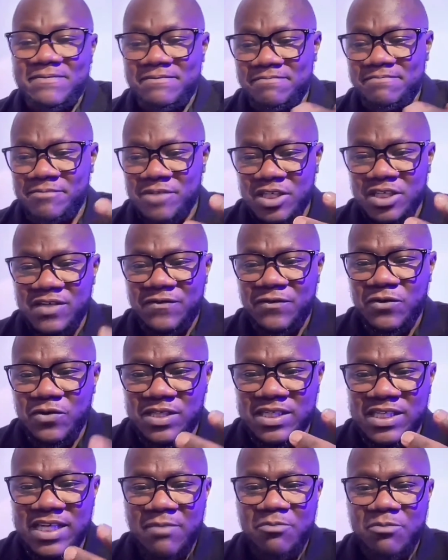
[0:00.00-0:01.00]
just for
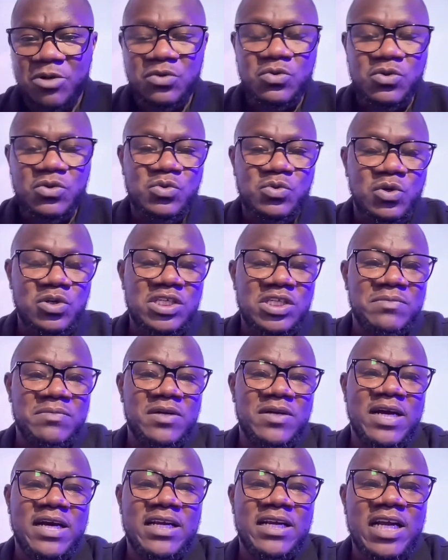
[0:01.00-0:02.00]
someone who's watching me
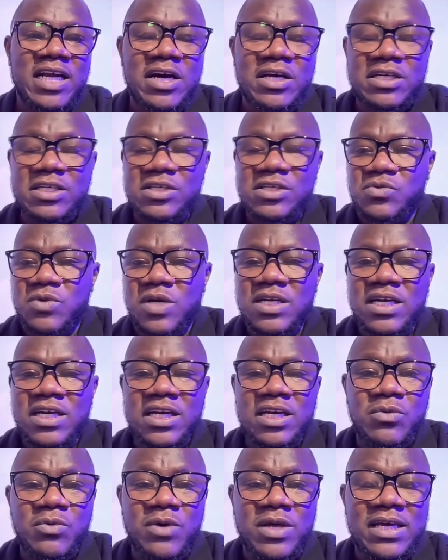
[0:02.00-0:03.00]
right now and is
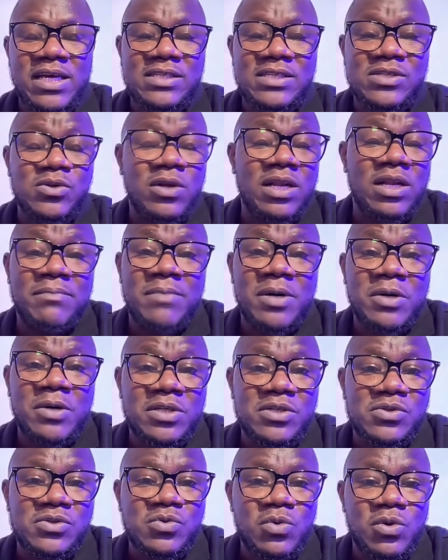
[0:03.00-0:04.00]
wondering whether it's all about
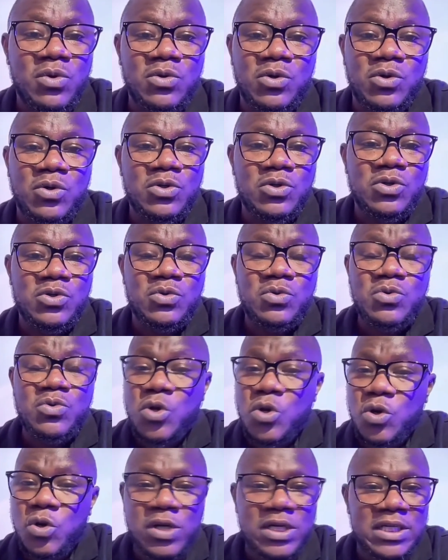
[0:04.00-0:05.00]
the school you go to,
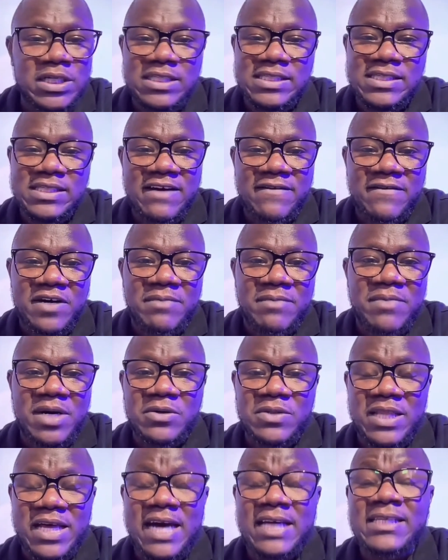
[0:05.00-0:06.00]
no, it is never
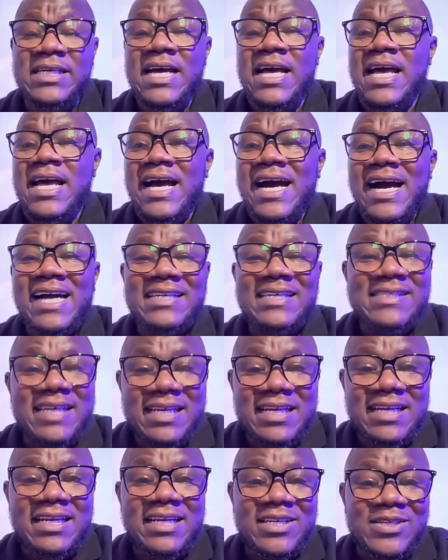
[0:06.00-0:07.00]
about that. I
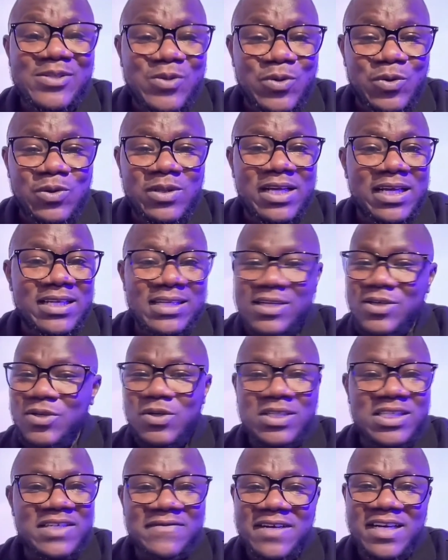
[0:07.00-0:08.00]
studied in a school that did
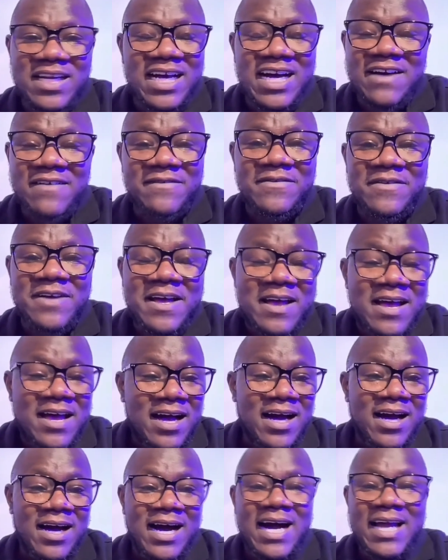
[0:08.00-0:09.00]
not even have
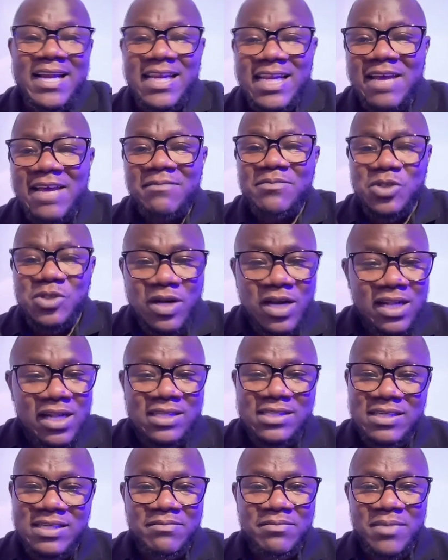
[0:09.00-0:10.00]
a name,
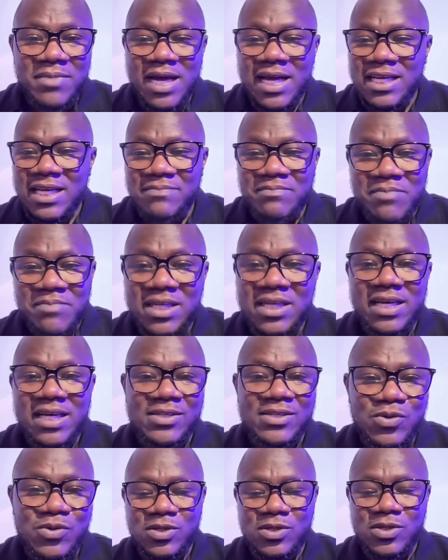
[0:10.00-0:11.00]
Journalism and Media
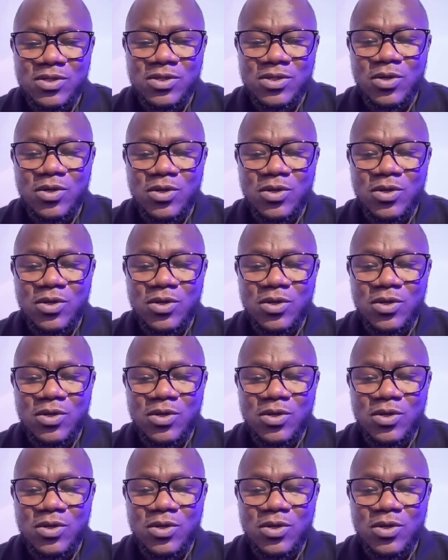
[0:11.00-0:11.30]
School,